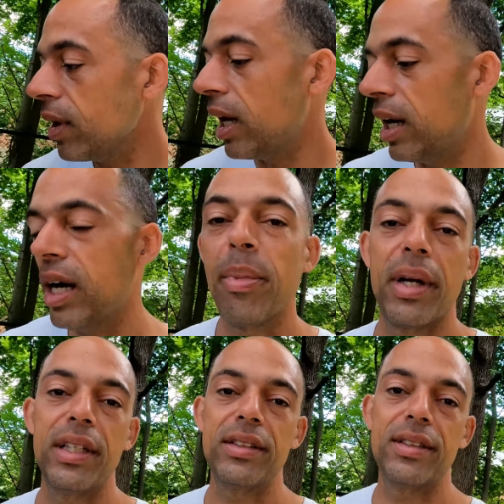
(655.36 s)

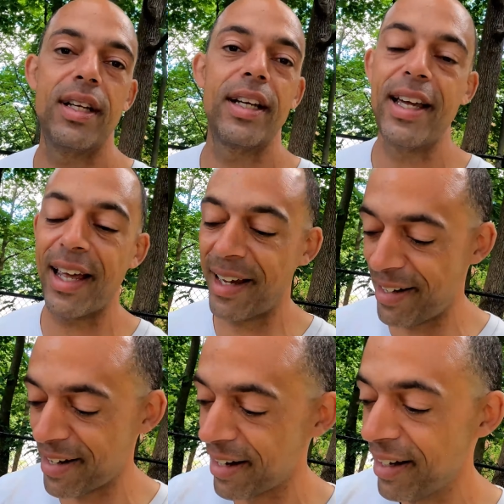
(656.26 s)
but it's,
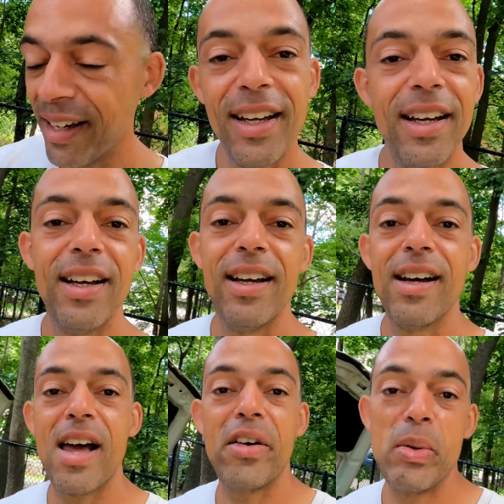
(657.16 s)
again,
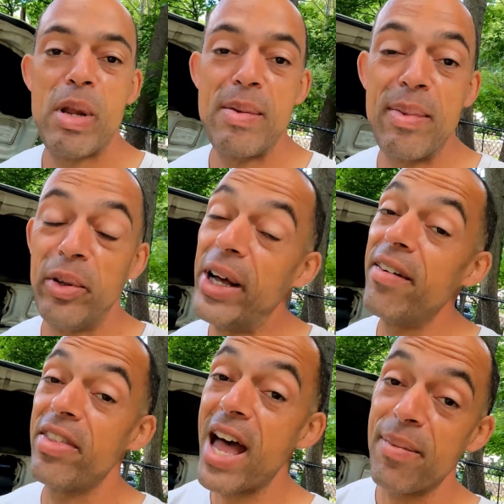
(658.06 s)
I don't know many people who
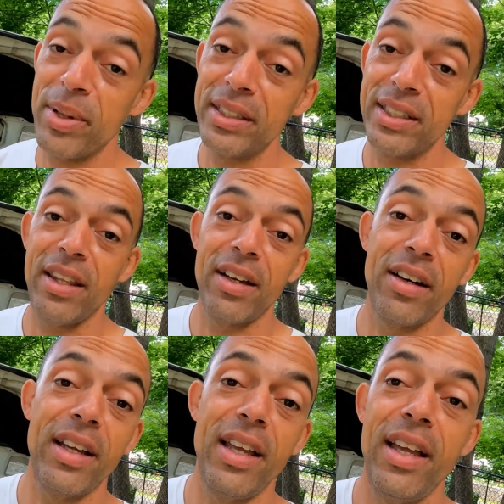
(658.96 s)
have that piece
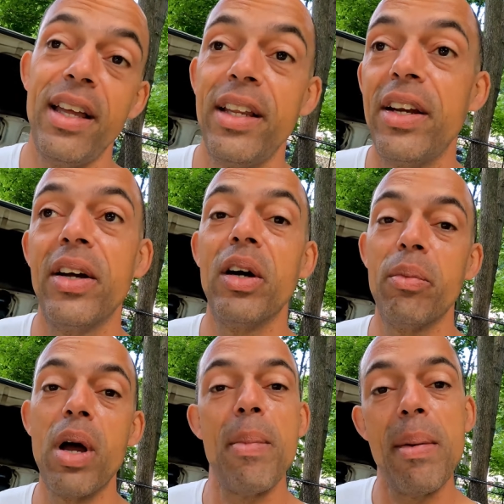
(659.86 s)
either, and you
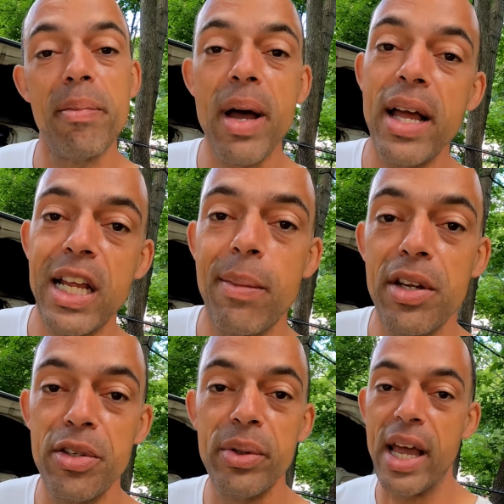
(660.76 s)
know, maybe by the time I
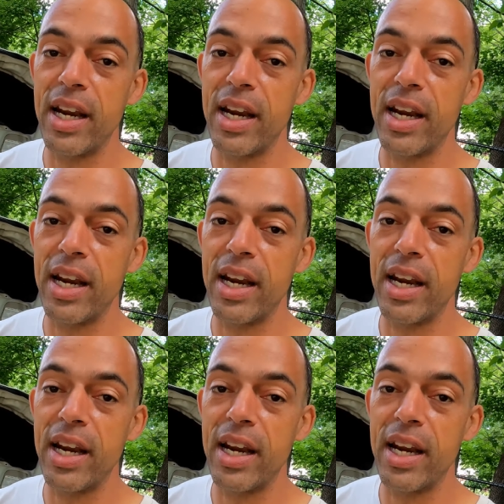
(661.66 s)
do get